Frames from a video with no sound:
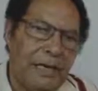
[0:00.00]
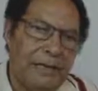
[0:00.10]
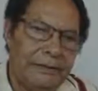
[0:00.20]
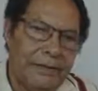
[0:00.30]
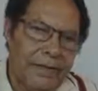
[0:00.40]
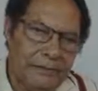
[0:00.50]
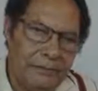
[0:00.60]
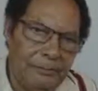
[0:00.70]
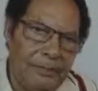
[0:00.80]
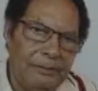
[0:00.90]
and
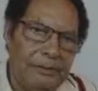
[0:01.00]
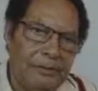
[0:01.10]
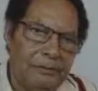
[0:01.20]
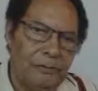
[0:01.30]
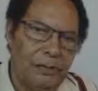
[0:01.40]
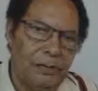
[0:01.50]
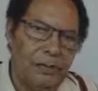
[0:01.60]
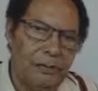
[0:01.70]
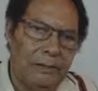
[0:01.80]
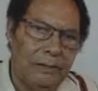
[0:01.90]
everybody
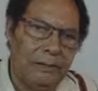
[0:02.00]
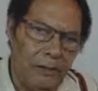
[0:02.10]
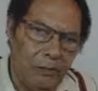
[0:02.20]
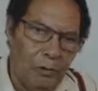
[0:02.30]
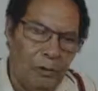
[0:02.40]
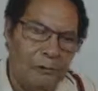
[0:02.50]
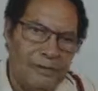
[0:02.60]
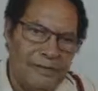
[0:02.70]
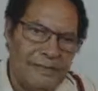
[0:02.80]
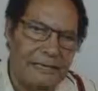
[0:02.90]
will follow
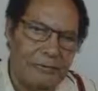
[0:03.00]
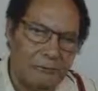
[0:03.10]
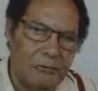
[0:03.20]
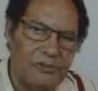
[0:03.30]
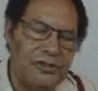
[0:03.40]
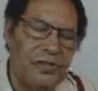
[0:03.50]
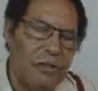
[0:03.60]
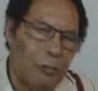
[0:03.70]
the same rules.